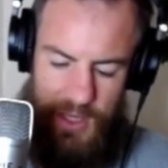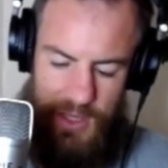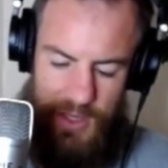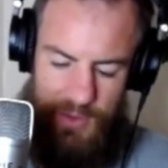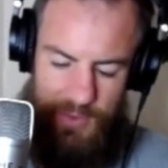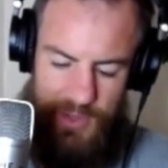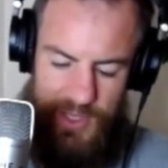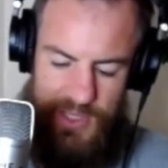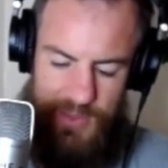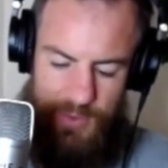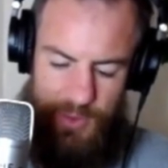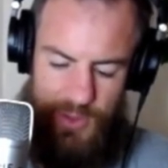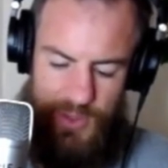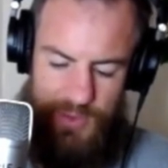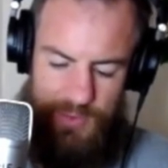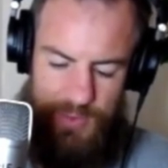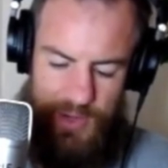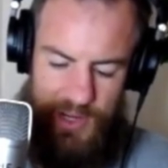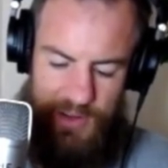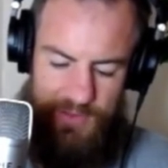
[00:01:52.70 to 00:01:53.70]
The reasonable
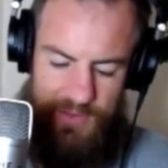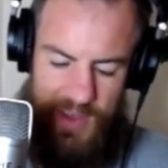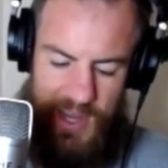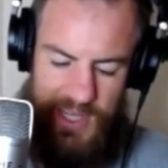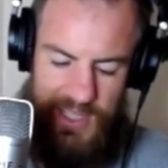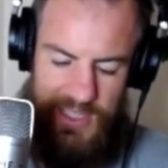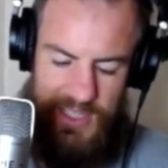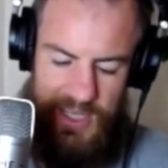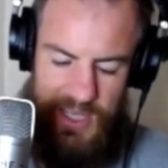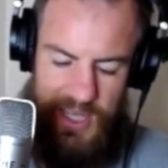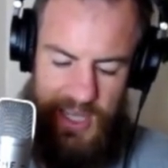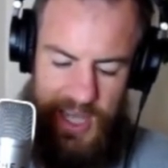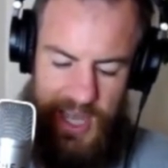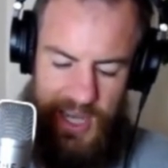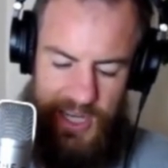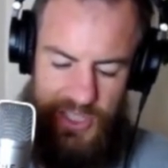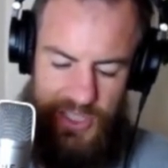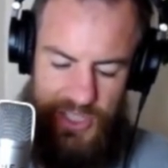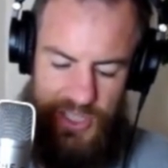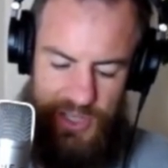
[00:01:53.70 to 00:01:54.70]
spread factor
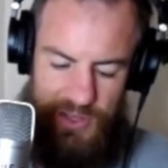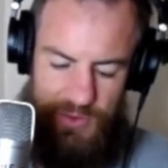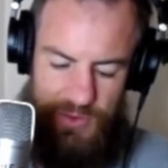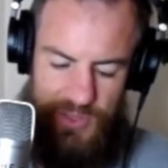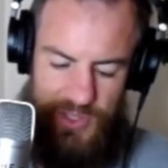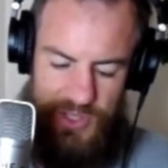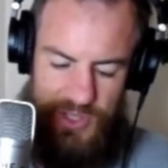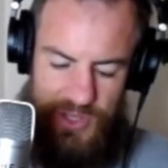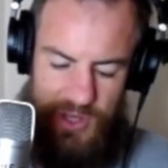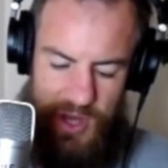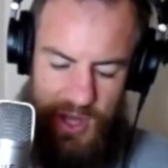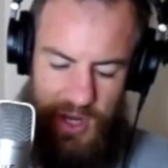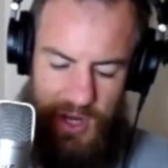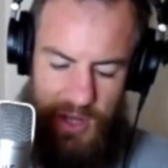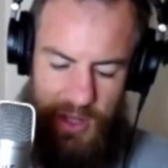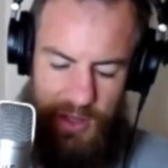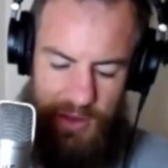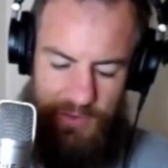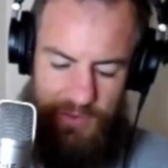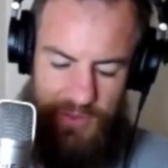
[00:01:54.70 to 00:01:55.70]
and general
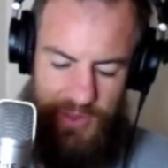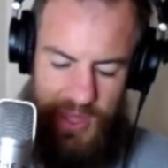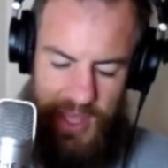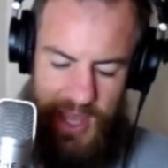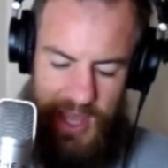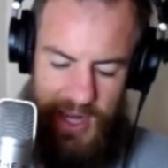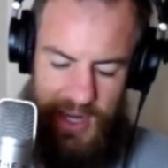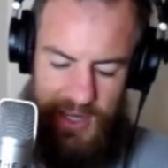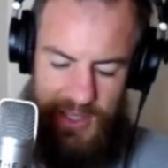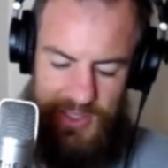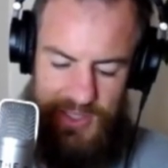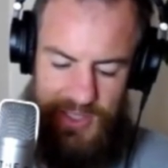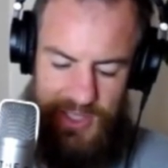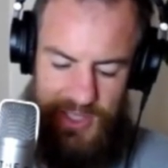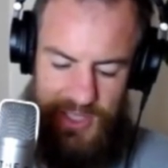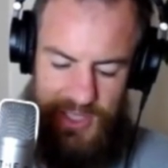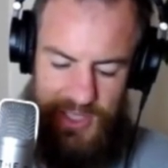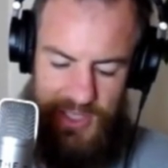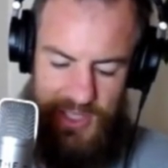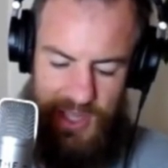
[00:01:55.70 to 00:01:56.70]
style of the antlers
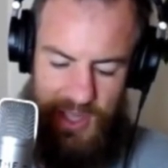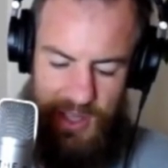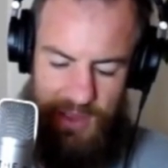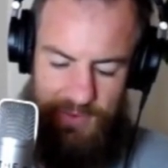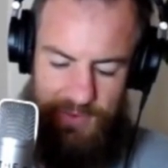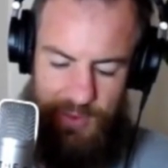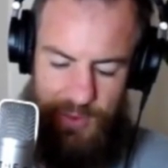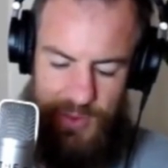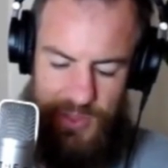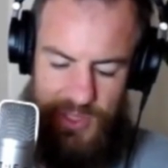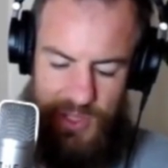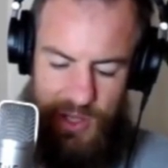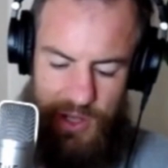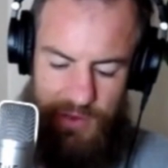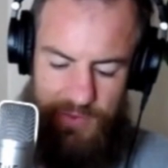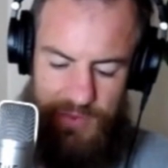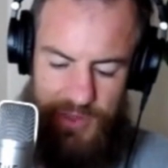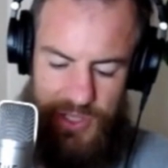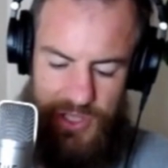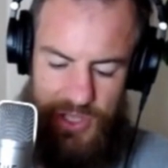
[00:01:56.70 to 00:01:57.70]
suggest the influence of
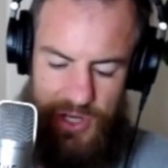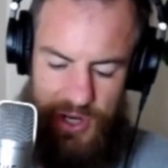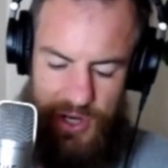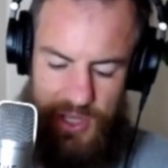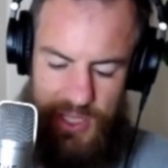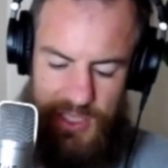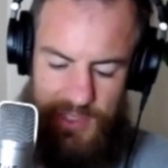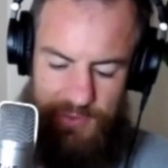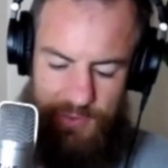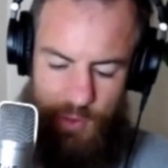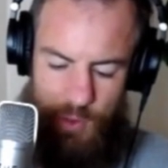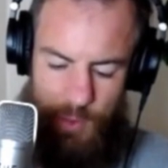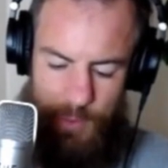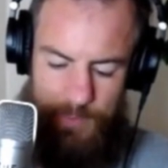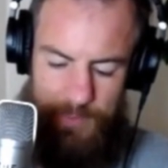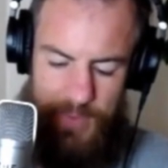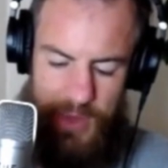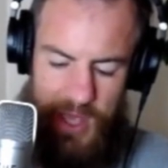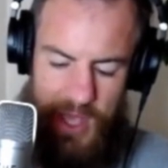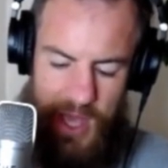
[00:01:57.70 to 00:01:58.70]
the Chinese form,
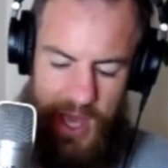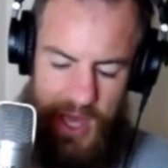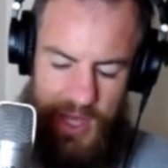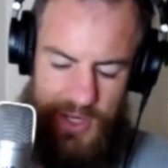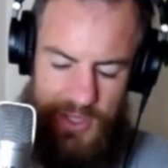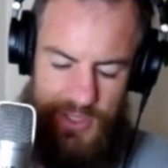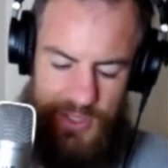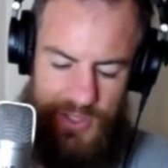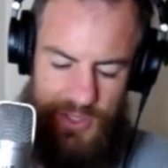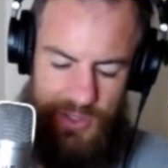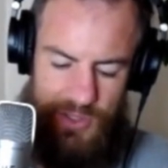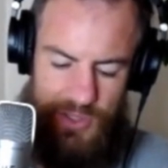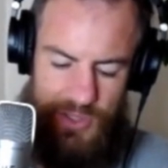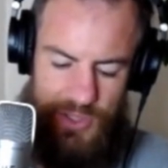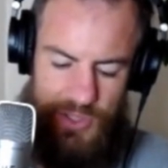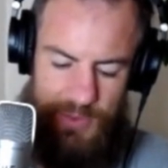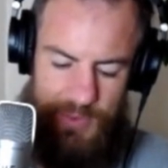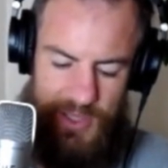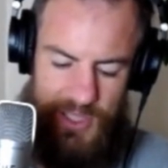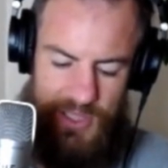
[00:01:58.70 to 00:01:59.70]
understood
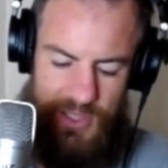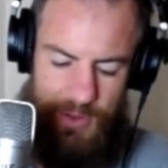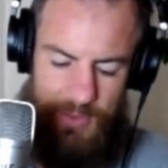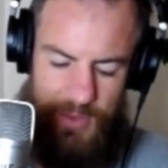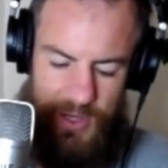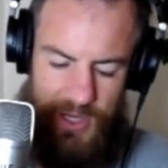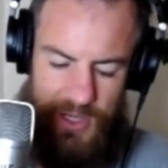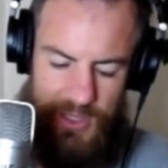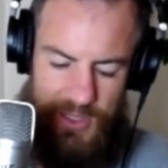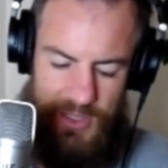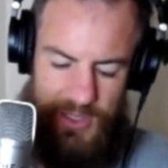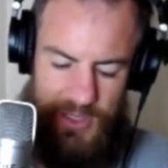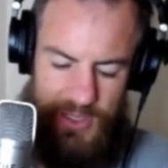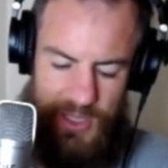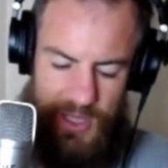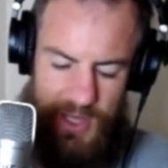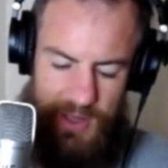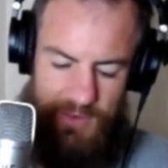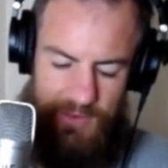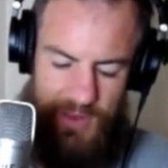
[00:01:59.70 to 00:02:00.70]
to be dominant
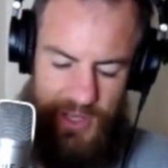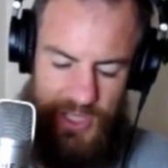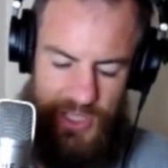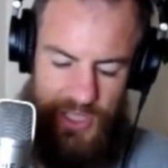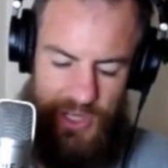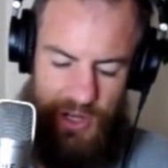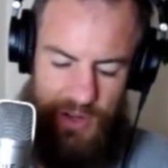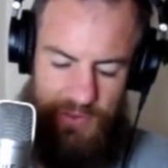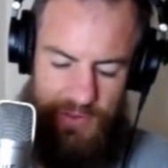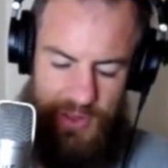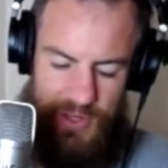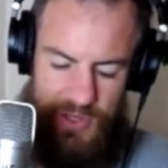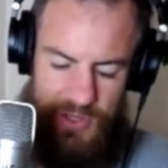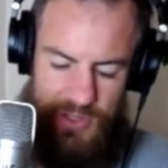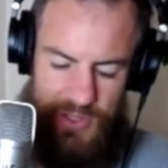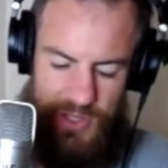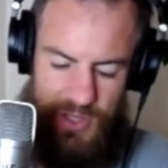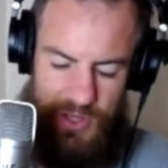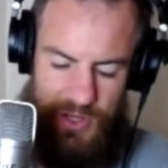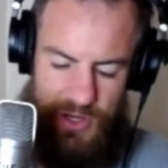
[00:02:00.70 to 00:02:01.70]
feature of the New
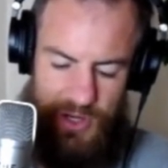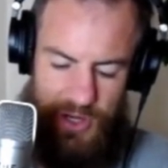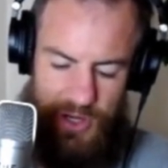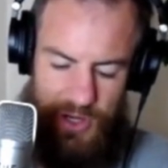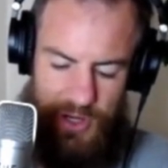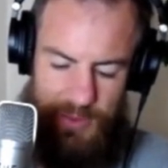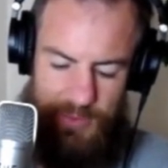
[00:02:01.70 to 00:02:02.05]
Zealand herd,